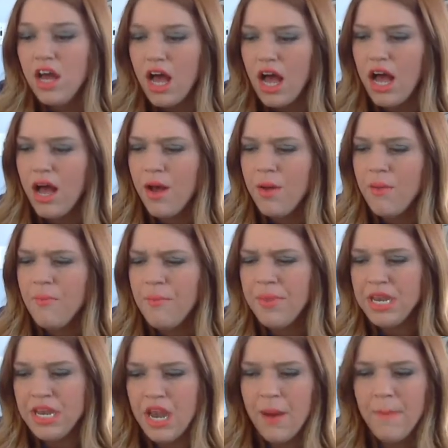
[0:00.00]

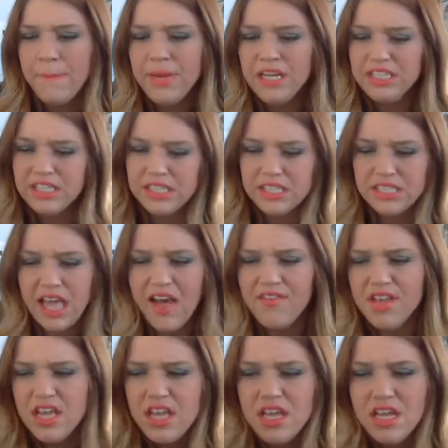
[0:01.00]
Number
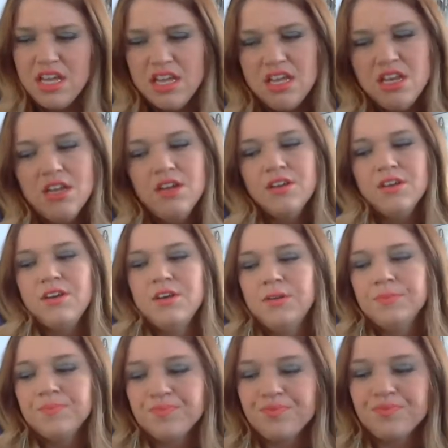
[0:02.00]
7
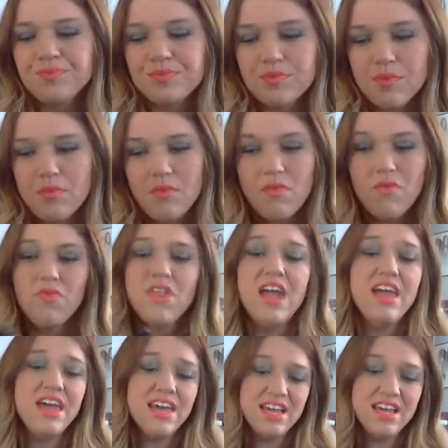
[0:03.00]

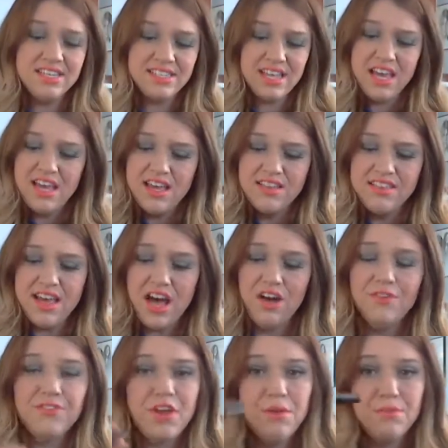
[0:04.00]
is the
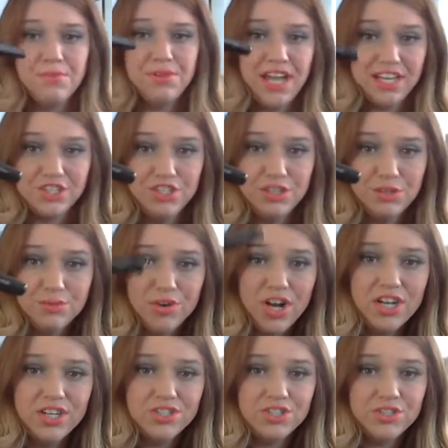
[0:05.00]
e.l.f. Complexion
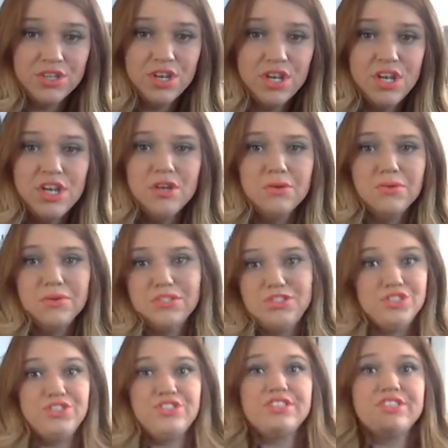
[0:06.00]
brush, which
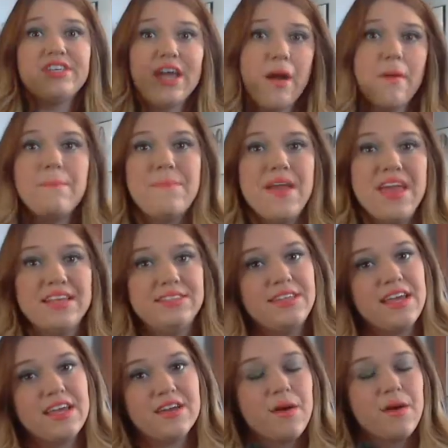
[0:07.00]
is just like a
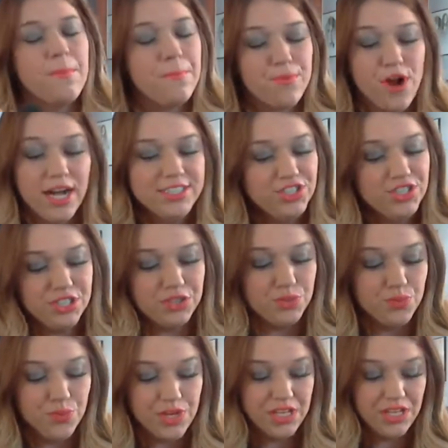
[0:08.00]
basic brush. It's
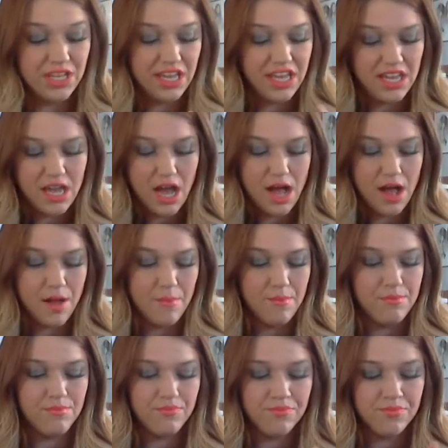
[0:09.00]
really
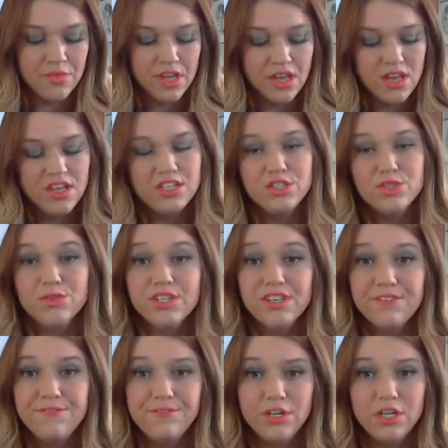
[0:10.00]

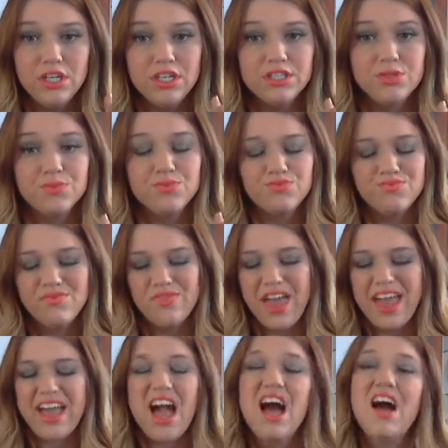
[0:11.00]
full. It's
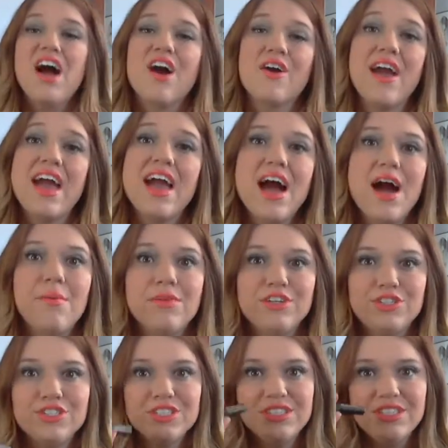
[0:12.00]
like, okay, I'm
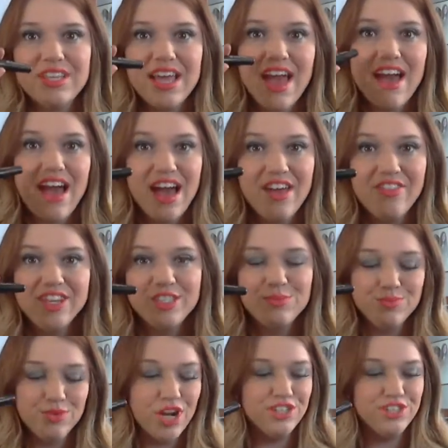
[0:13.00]
just gonna say I had this
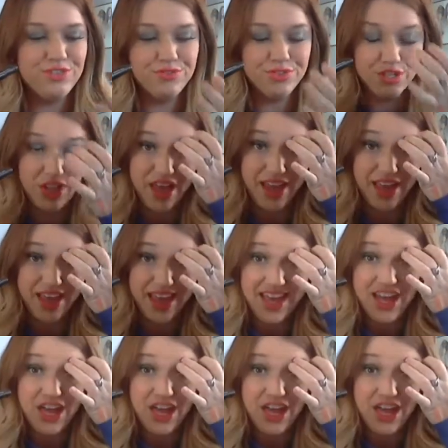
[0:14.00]
brush for like